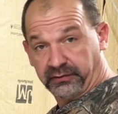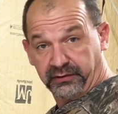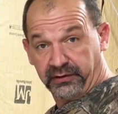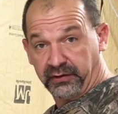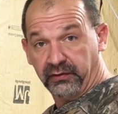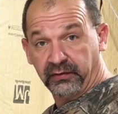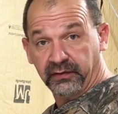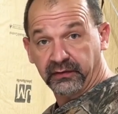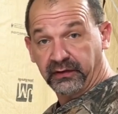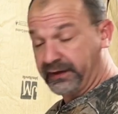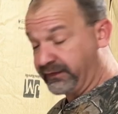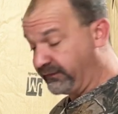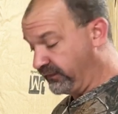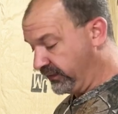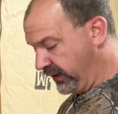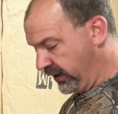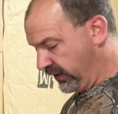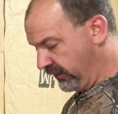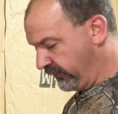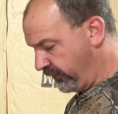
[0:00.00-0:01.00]
You can leave
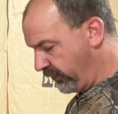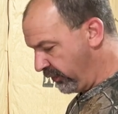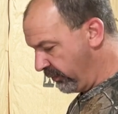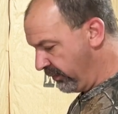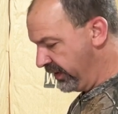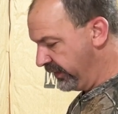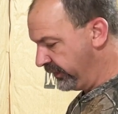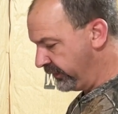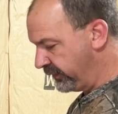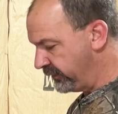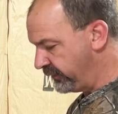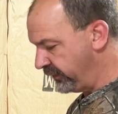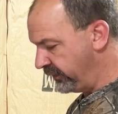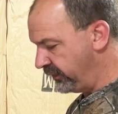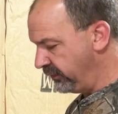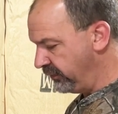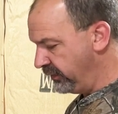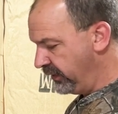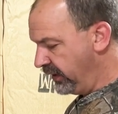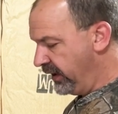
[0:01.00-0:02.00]
it there for a month or
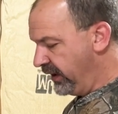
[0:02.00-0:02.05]
two.